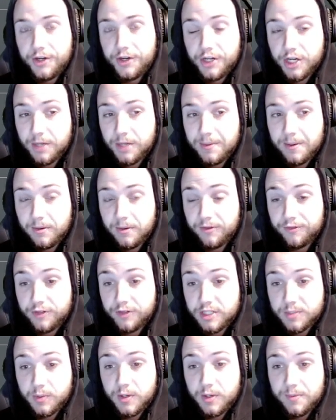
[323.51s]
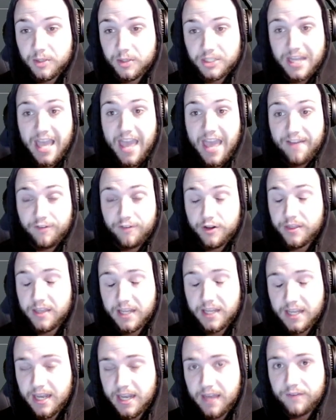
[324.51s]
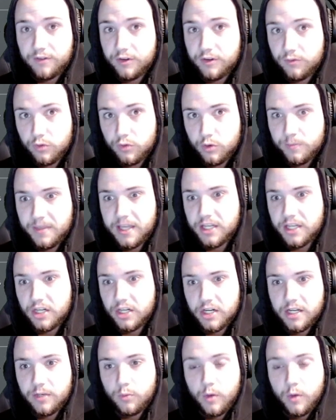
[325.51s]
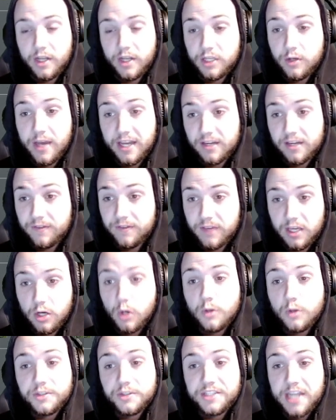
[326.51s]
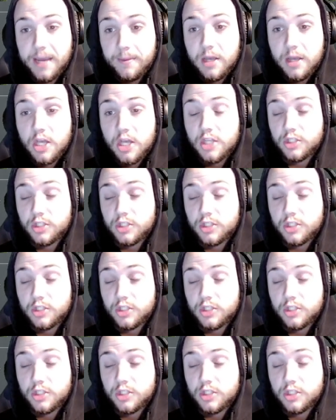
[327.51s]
You're going to be able to freeze pretty much everything in every room that you're in when you activate Cold Snap.